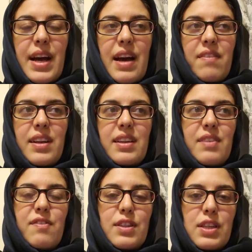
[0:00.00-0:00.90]
have an
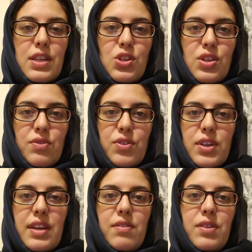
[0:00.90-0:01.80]
invitation for
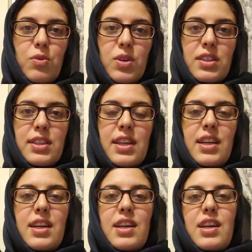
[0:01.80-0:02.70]
everyone
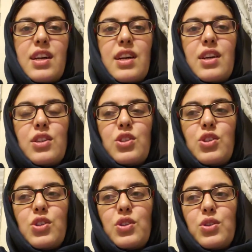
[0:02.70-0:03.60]

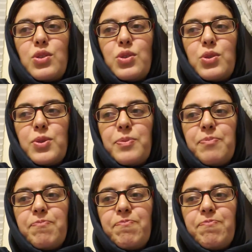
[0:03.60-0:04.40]
to,